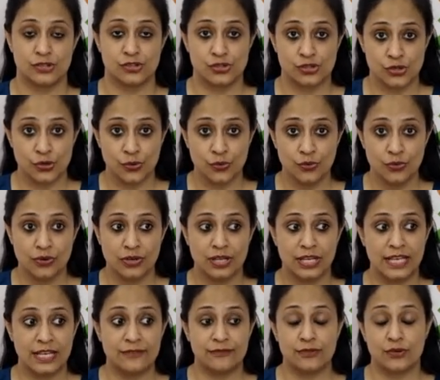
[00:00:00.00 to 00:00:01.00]
So
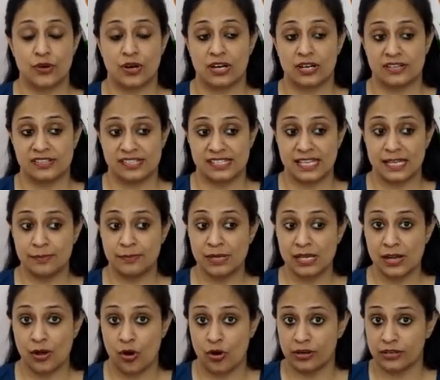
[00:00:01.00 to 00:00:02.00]
if you are
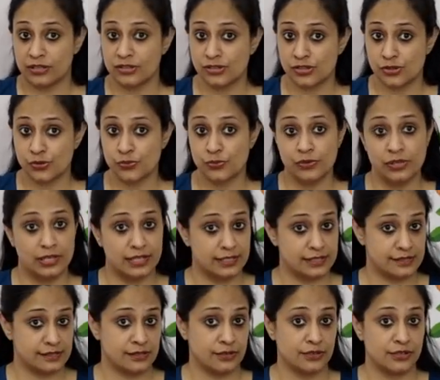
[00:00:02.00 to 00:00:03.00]
stable on a stool,
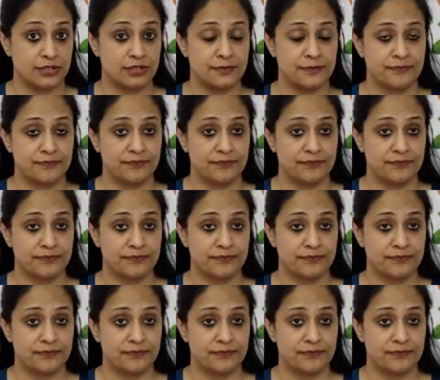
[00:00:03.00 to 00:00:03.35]
it's good.